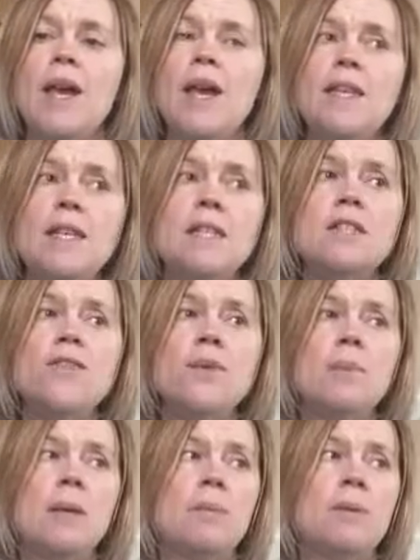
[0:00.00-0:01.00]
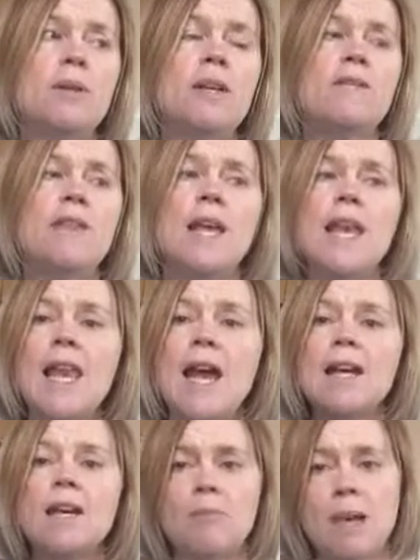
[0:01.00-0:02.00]
and this is for people if they
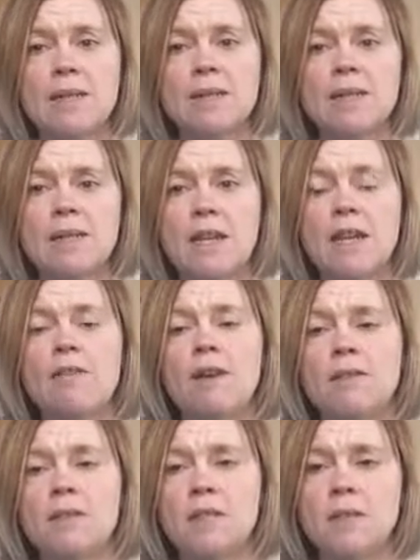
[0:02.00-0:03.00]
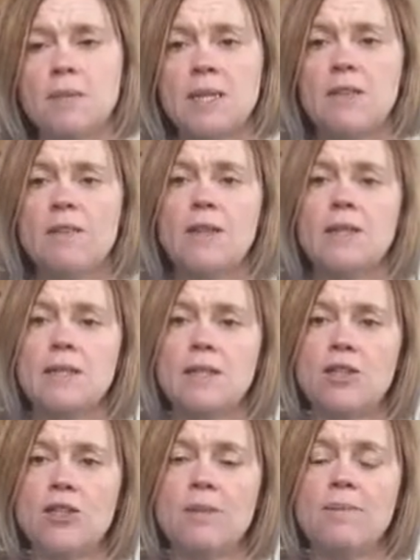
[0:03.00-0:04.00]
lack capacity around a specific
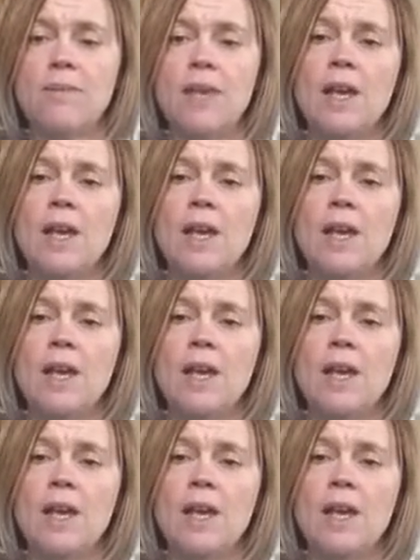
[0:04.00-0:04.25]
decision.